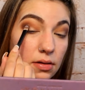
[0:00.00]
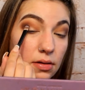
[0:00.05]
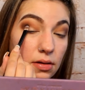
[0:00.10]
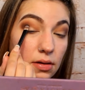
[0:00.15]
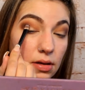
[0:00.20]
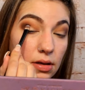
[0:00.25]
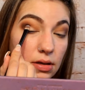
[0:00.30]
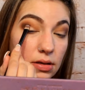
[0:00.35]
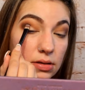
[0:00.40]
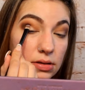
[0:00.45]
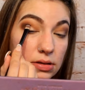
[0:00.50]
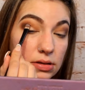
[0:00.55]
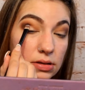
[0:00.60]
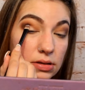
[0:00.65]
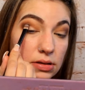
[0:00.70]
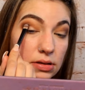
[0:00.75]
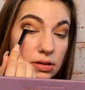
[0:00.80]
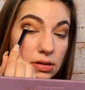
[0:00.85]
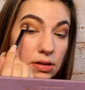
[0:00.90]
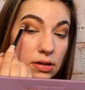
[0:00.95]

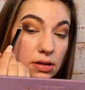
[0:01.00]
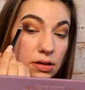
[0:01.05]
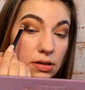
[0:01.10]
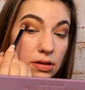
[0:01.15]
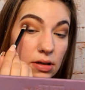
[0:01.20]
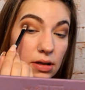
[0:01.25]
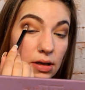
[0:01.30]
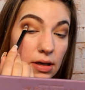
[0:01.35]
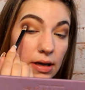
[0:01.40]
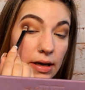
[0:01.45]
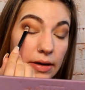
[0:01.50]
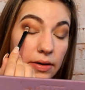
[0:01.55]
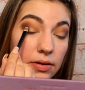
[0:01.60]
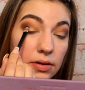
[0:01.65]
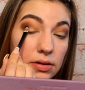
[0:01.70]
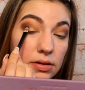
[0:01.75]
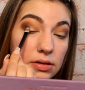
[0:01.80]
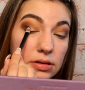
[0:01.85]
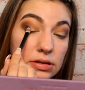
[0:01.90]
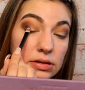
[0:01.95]
this in the
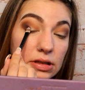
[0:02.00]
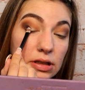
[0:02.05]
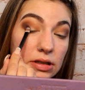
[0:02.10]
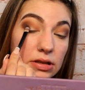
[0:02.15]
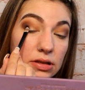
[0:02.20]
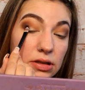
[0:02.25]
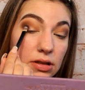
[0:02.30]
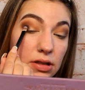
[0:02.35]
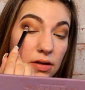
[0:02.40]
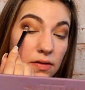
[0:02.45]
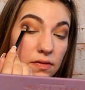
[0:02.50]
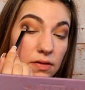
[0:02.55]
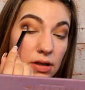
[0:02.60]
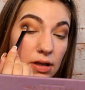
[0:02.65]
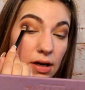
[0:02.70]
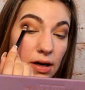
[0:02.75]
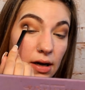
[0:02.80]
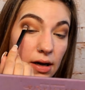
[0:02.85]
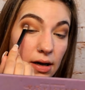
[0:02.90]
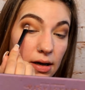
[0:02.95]
outer section of
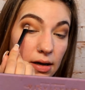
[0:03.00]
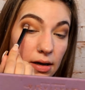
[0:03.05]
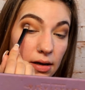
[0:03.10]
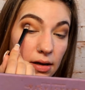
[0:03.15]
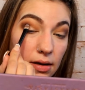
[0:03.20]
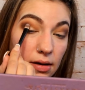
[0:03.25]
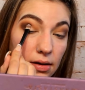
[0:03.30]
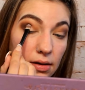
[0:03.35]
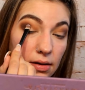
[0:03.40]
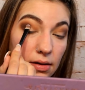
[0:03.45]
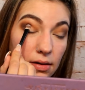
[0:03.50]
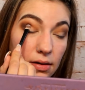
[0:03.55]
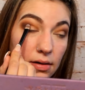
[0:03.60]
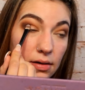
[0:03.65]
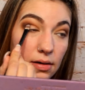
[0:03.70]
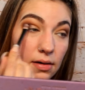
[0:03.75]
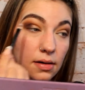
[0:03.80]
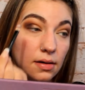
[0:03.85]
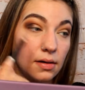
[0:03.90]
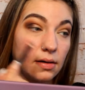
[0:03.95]
the eye.
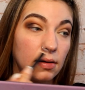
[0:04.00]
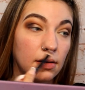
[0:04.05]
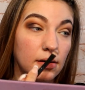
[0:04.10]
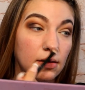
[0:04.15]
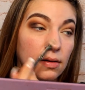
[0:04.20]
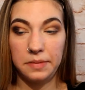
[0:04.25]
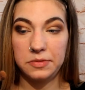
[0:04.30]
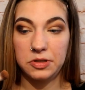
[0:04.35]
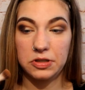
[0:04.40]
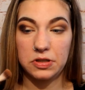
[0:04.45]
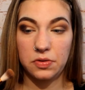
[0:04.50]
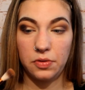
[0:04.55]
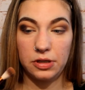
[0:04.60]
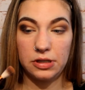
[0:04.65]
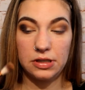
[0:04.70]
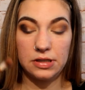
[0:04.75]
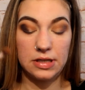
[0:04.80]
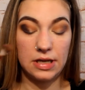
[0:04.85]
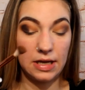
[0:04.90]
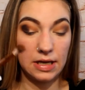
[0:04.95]
I'm just going
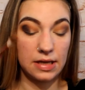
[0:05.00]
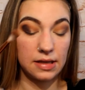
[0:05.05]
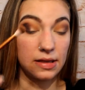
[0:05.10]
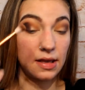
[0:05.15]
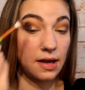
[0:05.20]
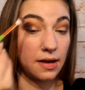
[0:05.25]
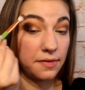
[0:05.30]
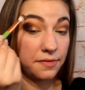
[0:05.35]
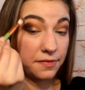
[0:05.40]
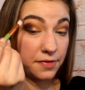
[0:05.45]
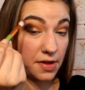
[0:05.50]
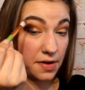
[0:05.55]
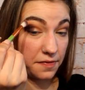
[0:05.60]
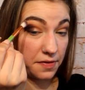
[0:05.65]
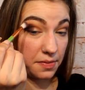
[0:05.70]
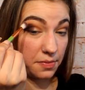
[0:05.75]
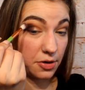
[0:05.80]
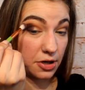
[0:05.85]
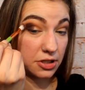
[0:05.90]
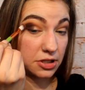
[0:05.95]
to take that
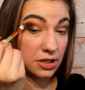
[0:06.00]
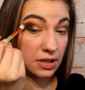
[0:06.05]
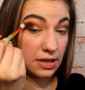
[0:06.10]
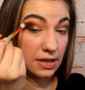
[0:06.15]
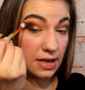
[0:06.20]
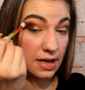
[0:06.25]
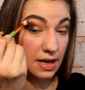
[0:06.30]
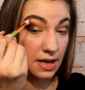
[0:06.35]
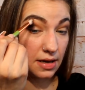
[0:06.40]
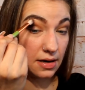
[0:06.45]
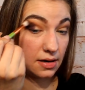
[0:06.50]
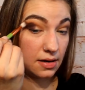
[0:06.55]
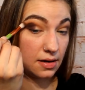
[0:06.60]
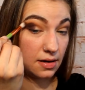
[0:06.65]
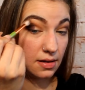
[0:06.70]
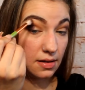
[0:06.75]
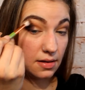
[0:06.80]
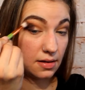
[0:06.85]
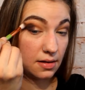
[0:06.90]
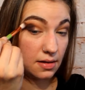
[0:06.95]
fluffy brush again
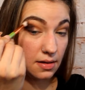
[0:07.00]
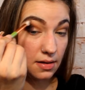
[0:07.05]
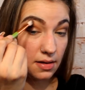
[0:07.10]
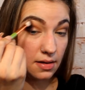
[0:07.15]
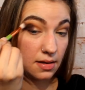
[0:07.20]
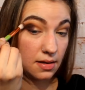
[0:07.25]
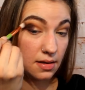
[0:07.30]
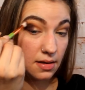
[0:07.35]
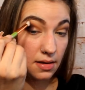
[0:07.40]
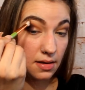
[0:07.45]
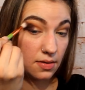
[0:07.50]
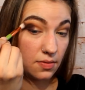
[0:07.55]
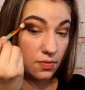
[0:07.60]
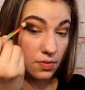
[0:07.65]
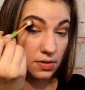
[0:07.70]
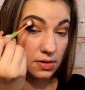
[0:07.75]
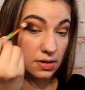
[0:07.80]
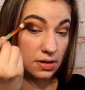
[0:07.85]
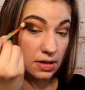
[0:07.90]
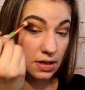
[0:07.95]

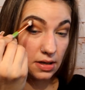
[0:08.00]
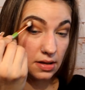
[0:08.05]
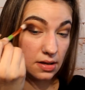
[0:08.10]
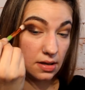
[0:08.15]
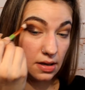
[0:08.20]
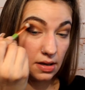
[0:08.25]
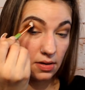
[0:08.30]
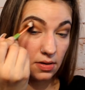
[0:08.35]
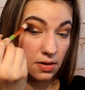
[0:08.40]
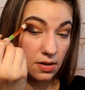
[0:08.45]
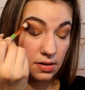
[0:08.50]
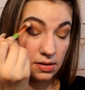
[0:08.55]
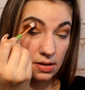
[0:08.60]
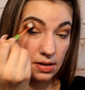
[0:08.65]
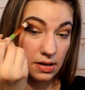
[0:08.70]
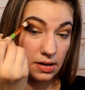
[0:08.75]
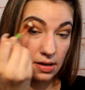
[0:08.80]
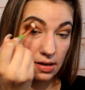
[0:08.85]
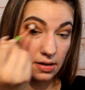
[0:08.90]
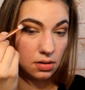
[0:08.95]
with nothing on
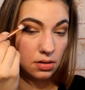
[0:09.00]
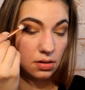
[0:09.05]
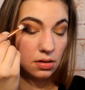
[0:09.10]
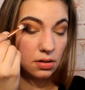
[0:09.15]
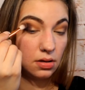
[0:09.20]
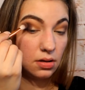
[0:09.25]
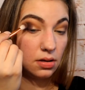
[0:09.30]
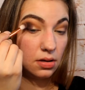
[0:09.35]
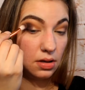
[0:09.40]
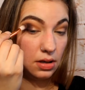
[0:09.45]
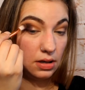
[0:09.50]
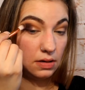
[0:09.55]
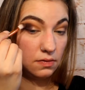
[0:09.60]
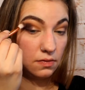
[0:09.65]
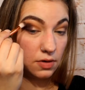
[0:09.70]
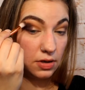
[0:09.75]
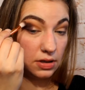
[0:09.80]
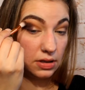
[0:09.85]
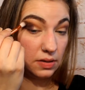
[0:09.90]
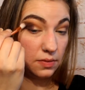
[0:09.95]
there and
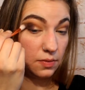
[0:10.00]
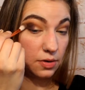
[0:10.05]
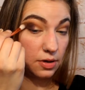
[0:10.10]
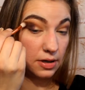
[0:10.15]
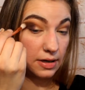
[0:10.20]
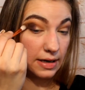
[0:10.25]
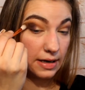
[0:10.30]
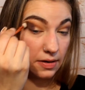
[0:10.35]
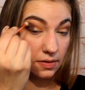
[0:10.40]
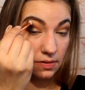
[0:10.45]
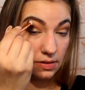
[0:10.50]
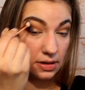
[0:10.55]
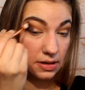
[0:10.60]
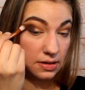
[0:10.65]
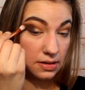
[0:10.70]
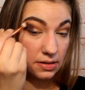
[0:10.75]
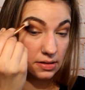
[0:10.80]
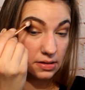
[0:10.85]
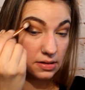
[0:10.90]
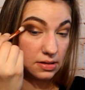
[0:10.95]
really work out
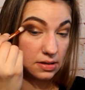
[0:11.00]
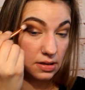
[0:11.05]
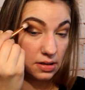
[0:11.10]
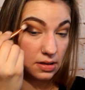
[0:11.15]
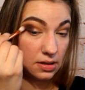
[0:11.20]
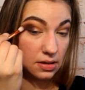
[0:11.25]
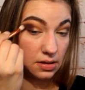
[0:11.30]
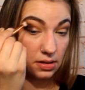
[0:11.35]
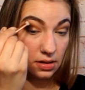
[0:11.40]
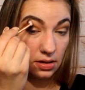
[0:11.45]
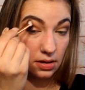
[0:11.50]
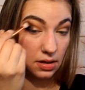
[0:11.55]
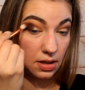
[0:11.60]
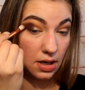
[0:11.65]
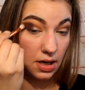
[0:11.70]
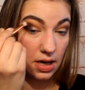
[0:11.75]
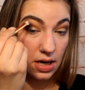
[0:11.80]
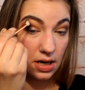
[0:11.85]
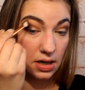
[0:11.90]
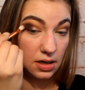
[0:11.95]
this
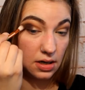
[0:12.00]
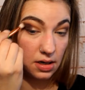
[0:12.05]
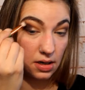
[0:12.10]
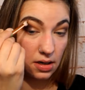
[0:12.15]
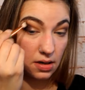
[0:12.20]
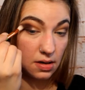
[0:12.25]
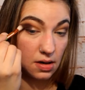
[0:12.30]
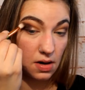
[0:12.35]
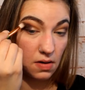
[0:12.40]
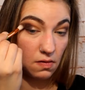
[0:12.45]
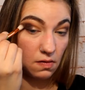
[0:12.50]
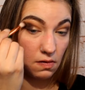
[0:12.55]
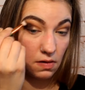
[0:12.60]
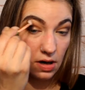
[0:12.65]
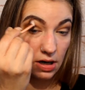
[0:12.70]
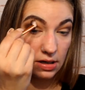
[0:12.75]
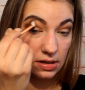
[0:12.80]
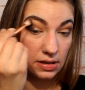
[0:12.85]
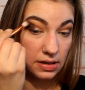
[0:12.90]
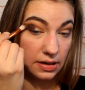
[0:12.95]
line
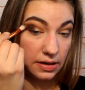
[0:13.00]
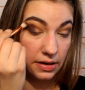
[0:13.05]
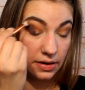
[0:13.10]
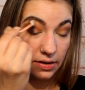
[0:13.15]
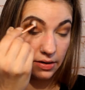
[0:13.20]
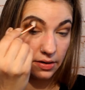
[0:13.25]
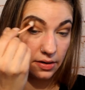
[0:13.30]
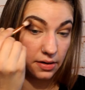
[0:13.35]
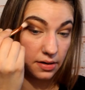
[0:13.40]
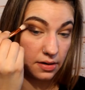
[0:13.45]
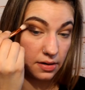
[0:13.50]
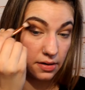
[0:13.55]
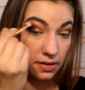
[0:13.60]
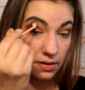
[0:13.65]
right here.